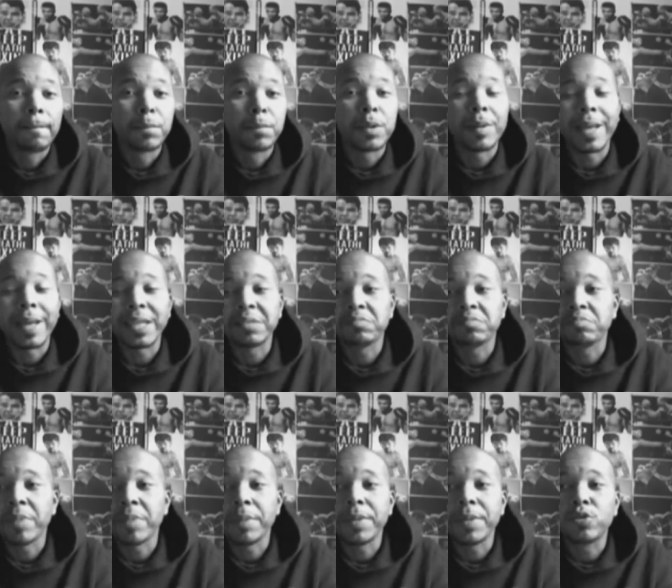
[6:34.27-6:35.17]
but like
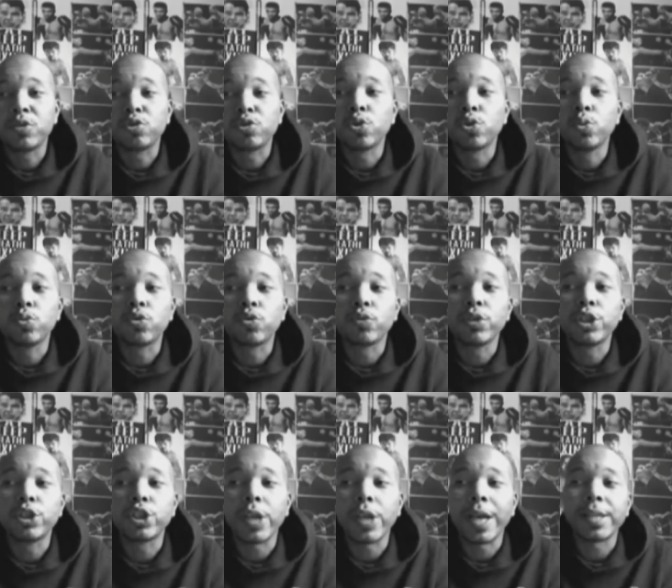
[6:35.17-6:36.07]
maybe two
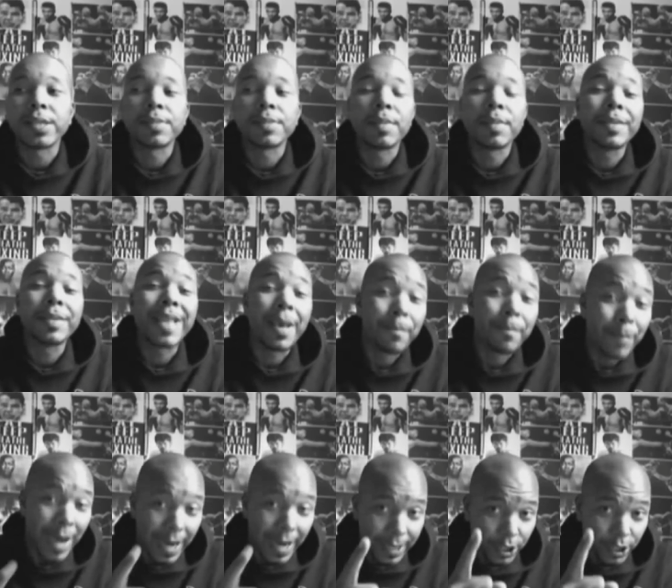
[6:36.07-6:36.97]
three shots and maybe
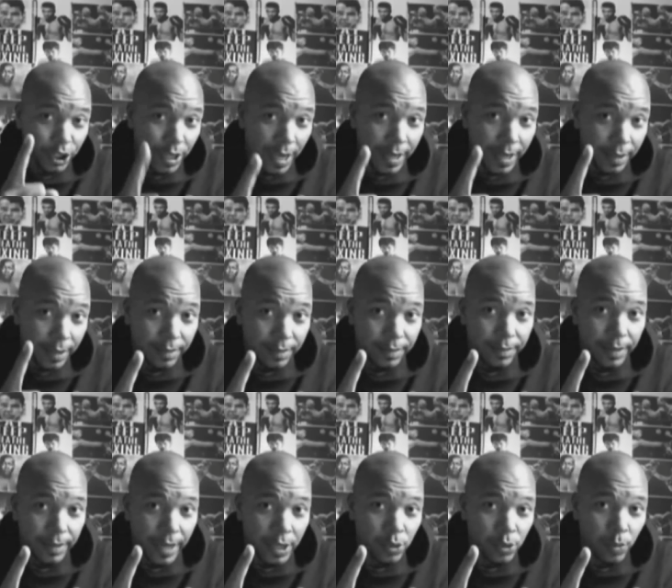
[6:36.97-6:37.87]
that body shot
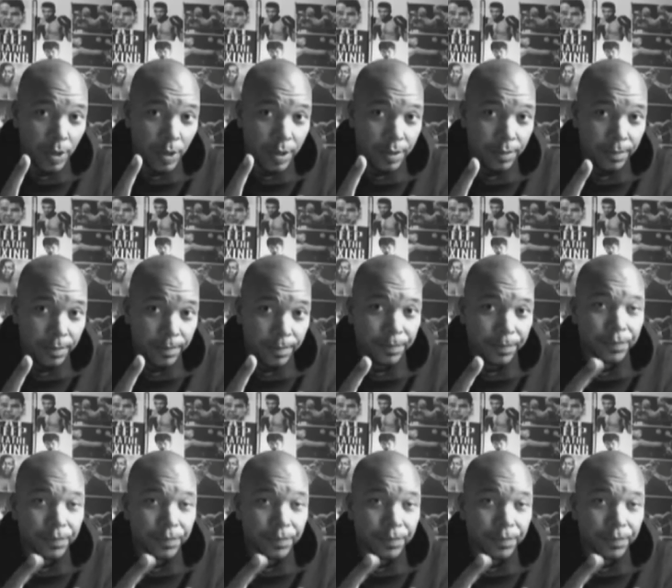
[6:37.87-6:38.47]
as well.